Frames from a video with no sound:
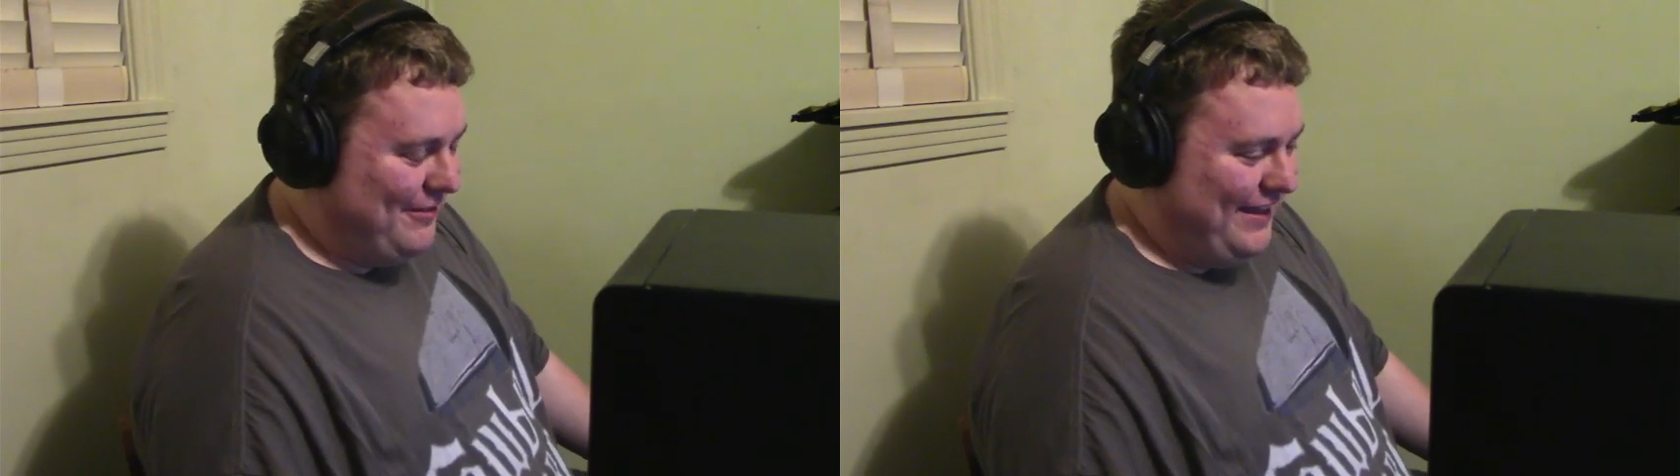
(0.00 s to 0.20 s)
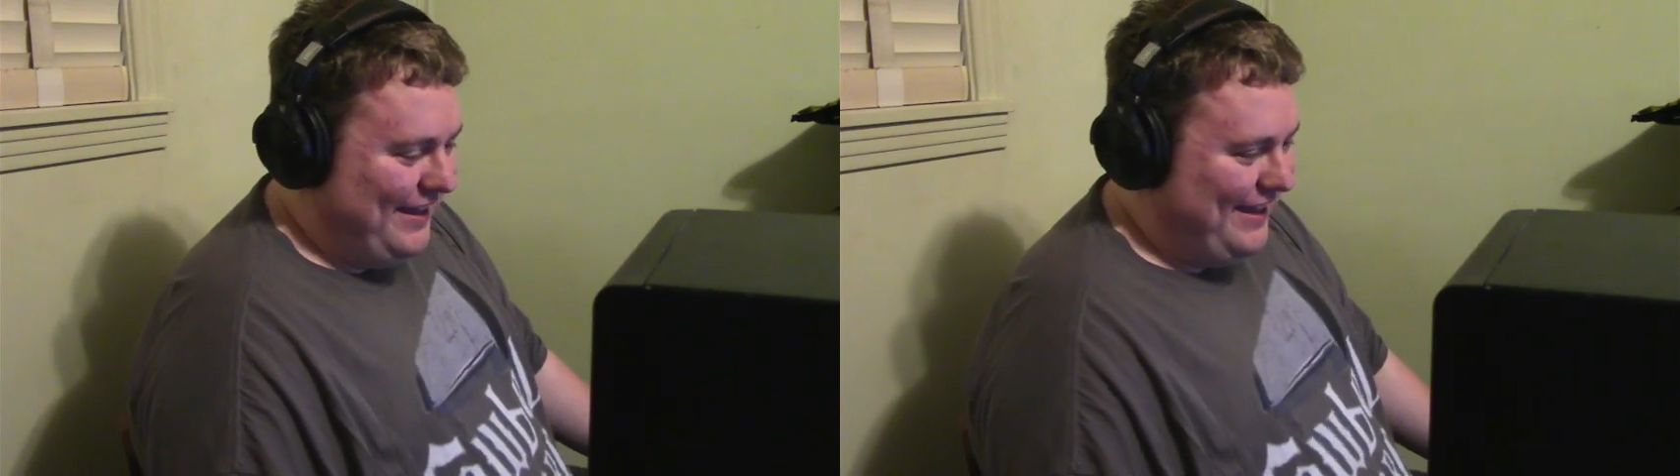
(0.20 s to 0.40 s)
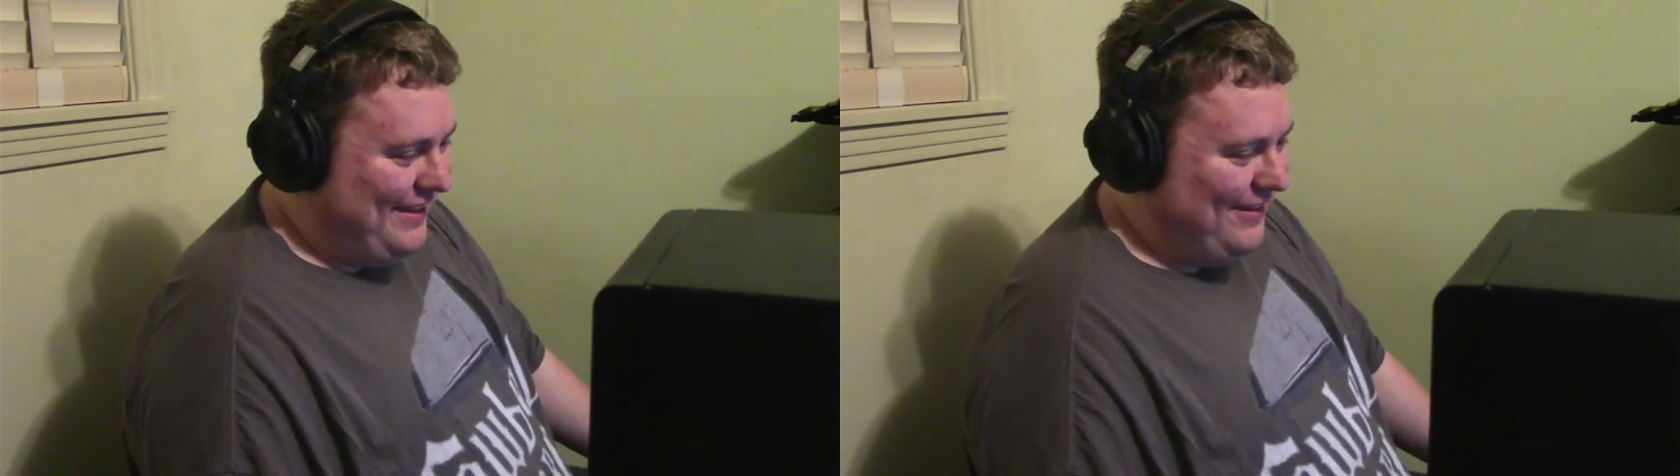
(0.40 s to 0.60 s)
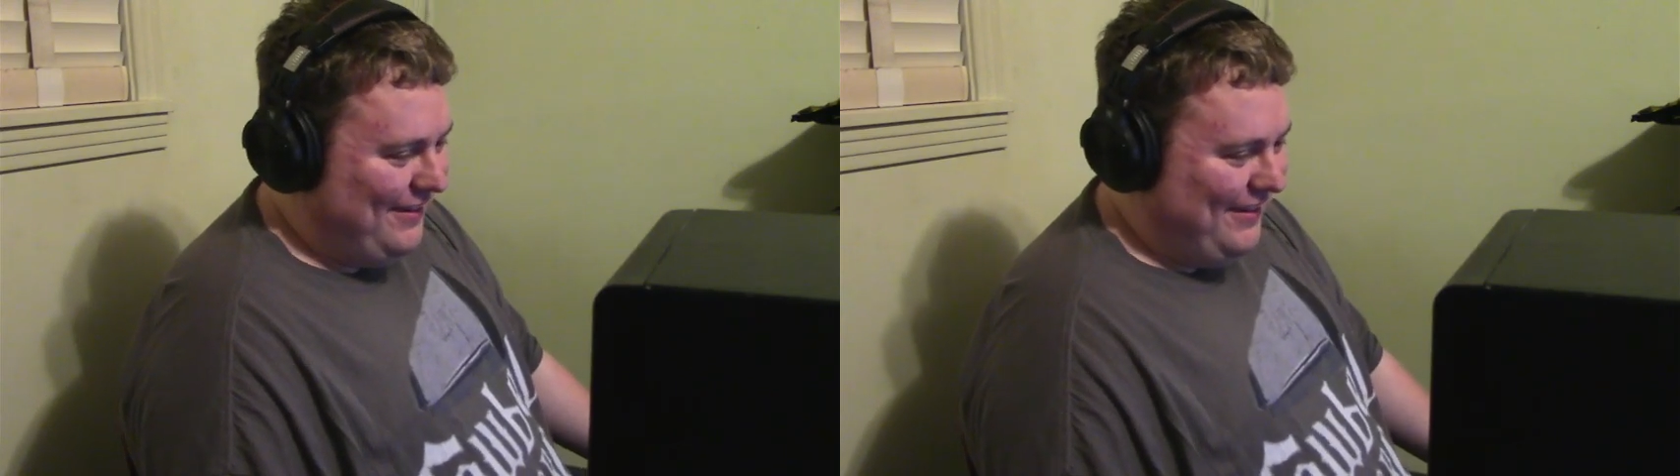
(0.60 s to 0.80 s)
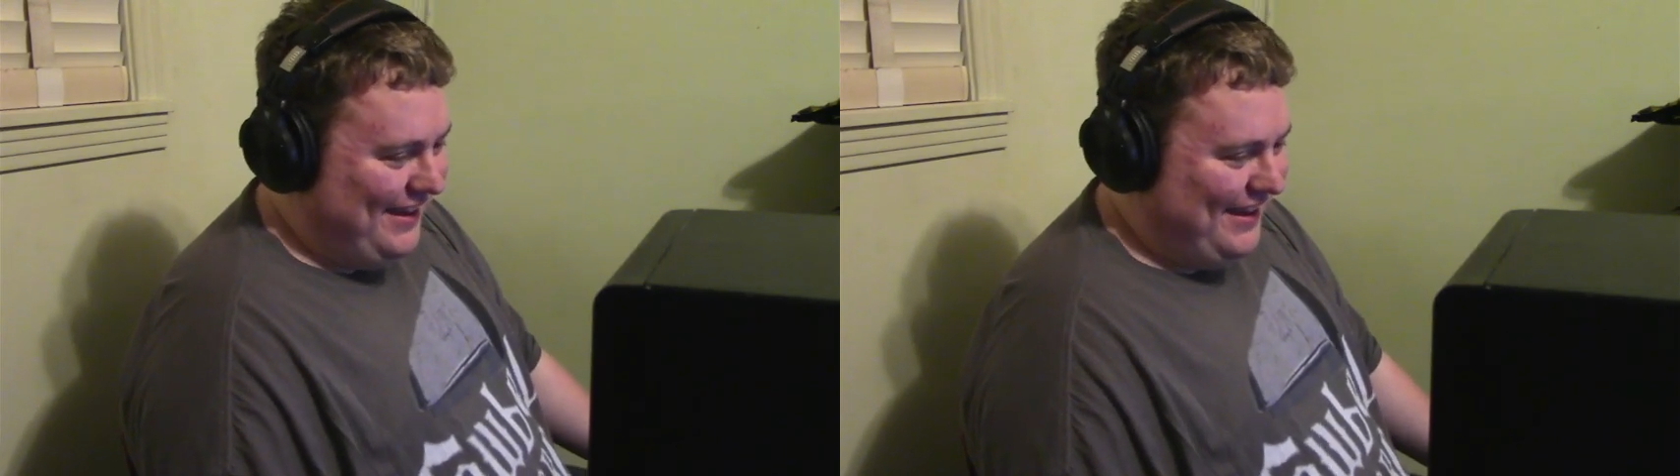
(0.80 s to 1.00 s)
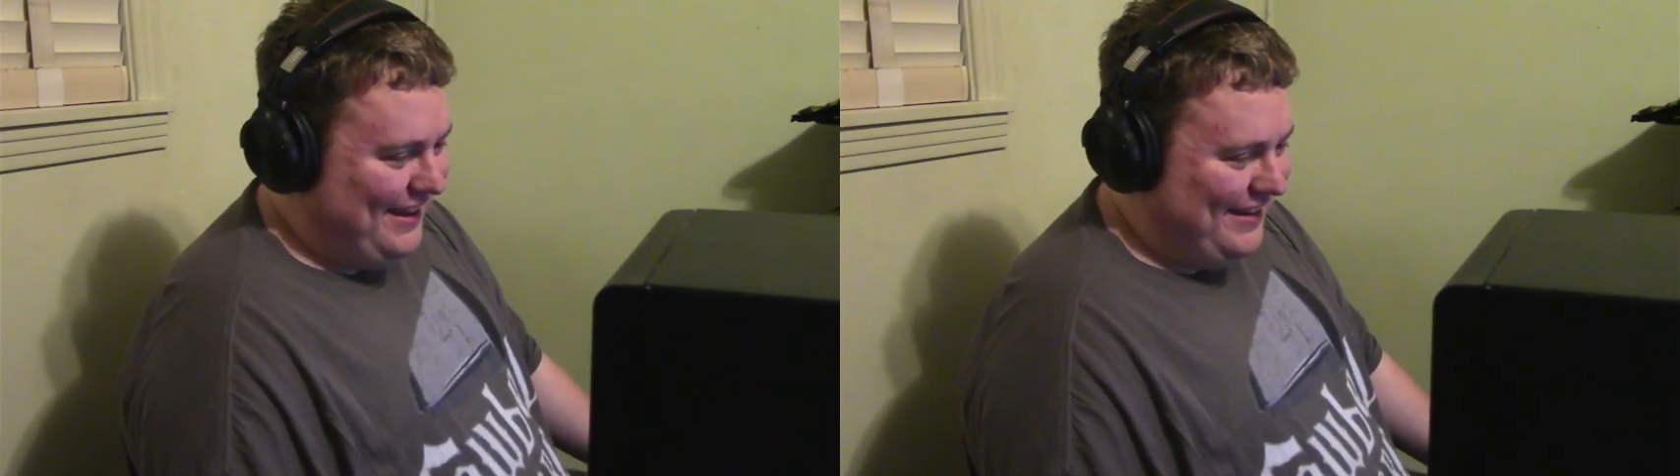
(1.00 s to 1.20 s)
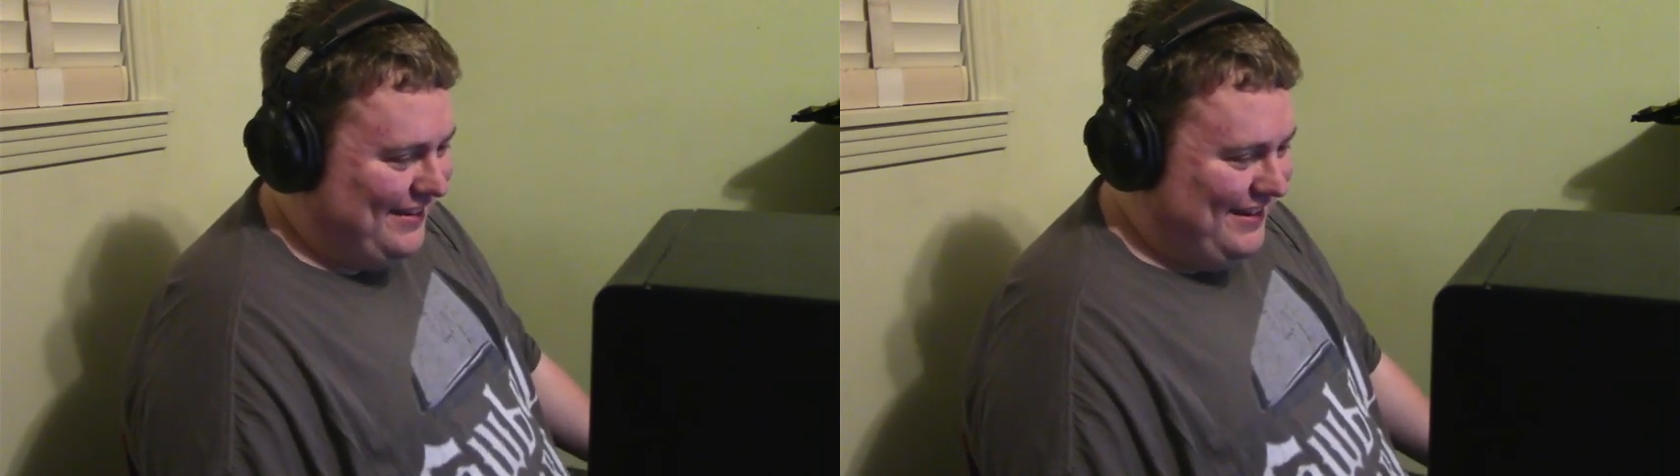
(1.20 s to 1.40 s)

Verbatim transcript: day and all that, and